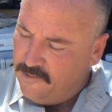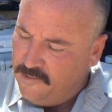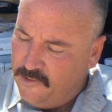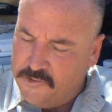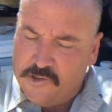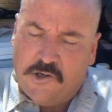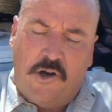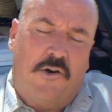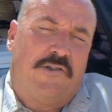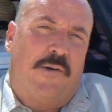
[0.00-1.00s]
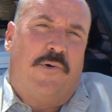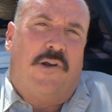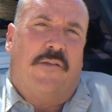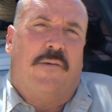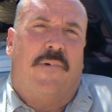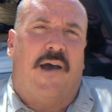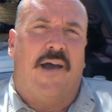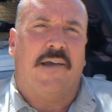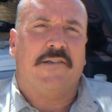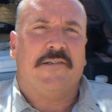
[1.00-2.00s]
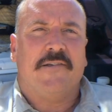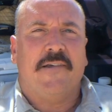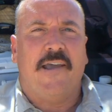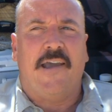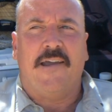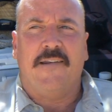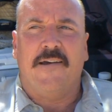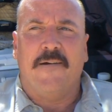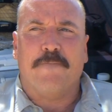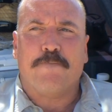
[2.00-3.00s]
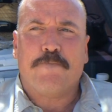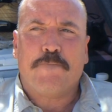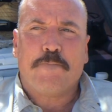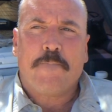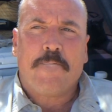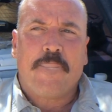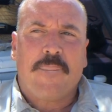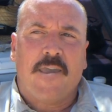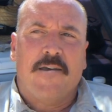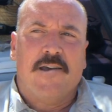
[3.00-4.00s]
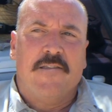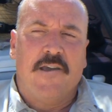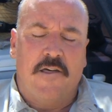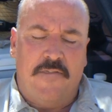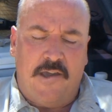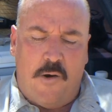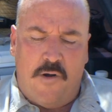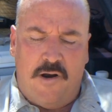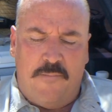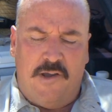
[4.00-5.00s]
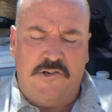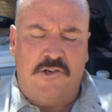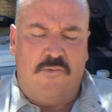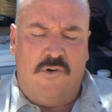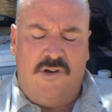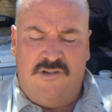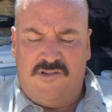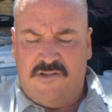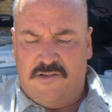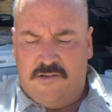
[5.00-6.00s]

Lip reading: those are codes I put on the bags. And the other thing I wanted to mention was